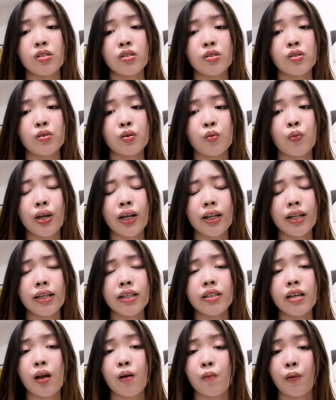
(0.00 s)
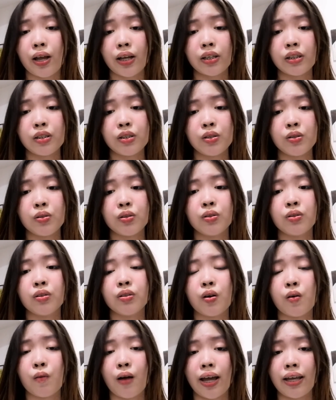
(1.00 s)
to quickly direct you to
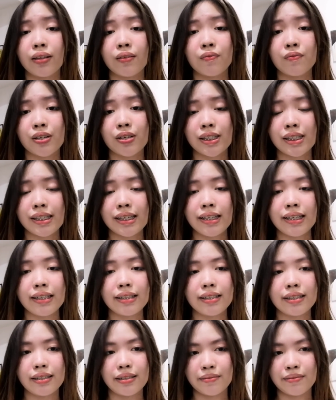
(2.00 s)
the right facility.